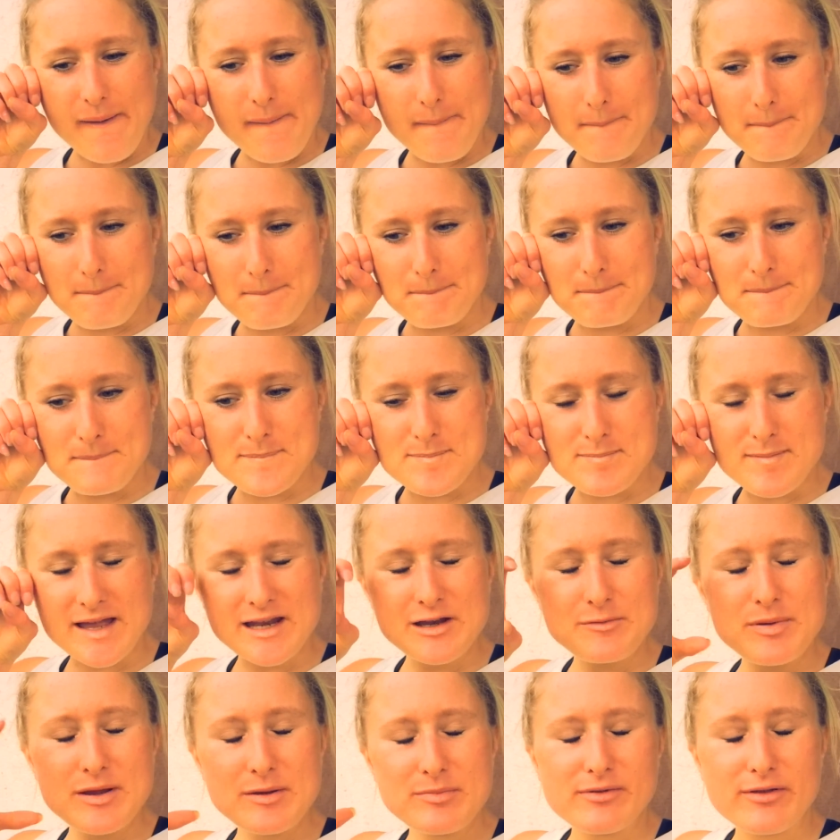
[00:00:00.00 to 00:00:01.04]

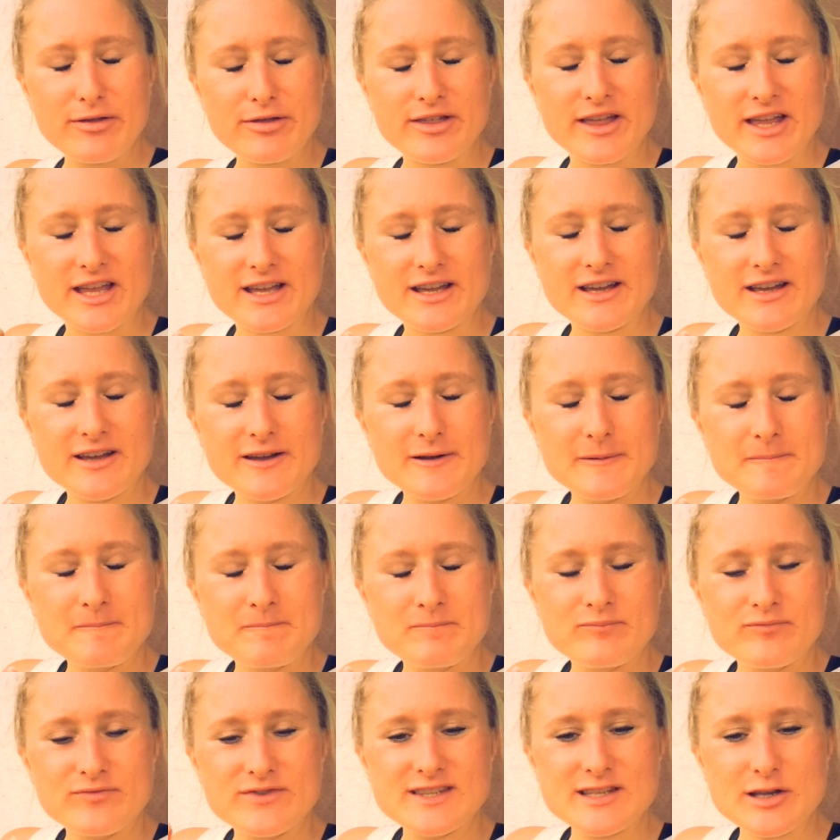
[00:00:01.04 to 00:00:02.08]
many people think,
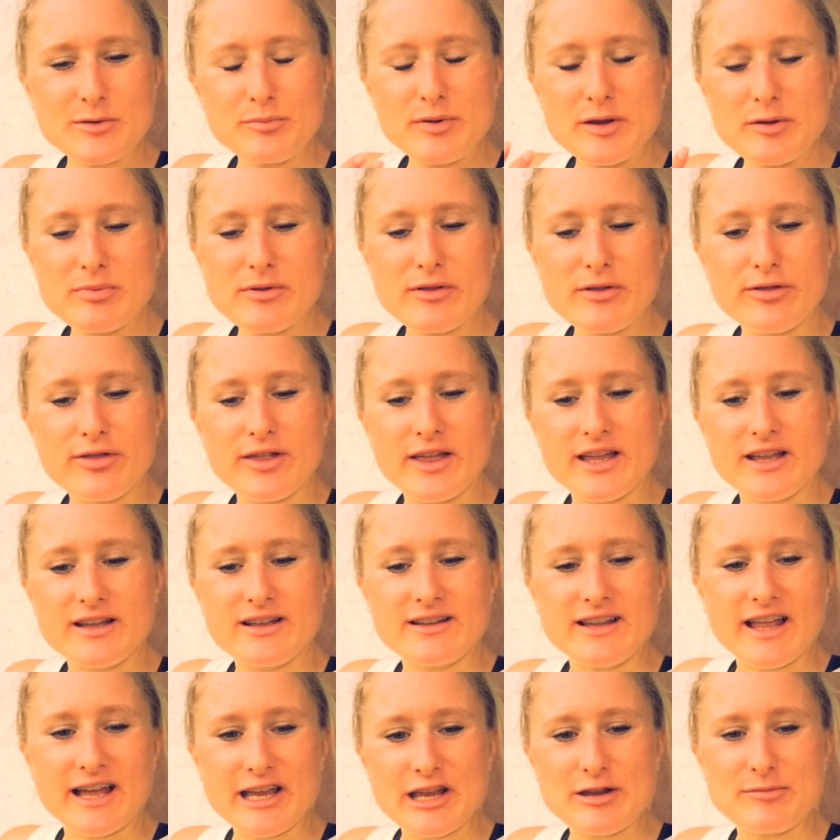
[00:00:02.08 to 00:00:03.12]
some people think
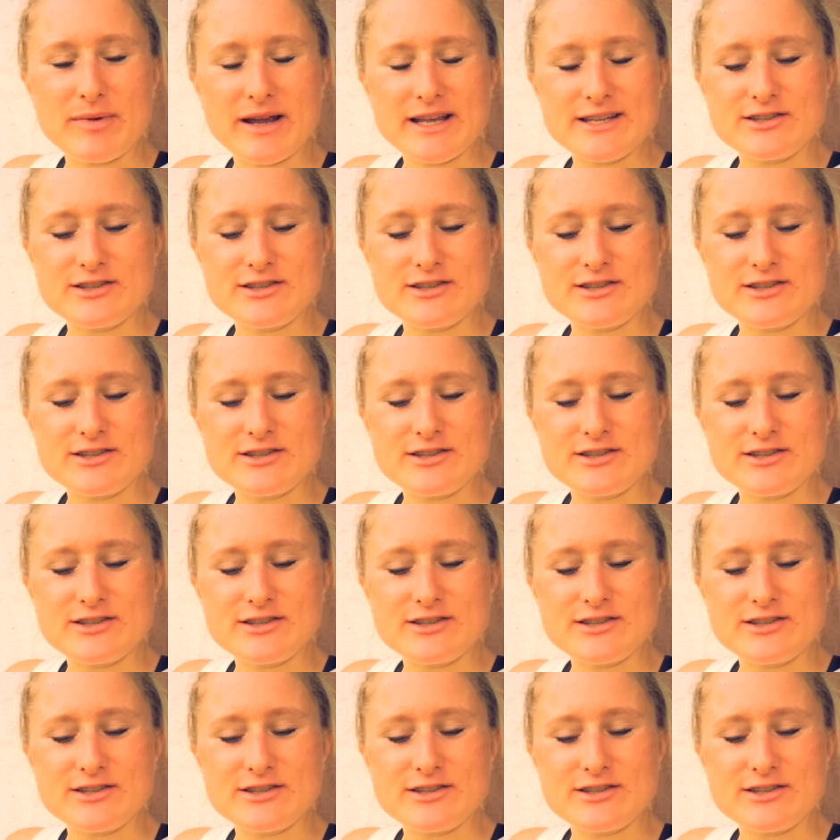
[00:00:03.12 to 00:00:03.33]
like in my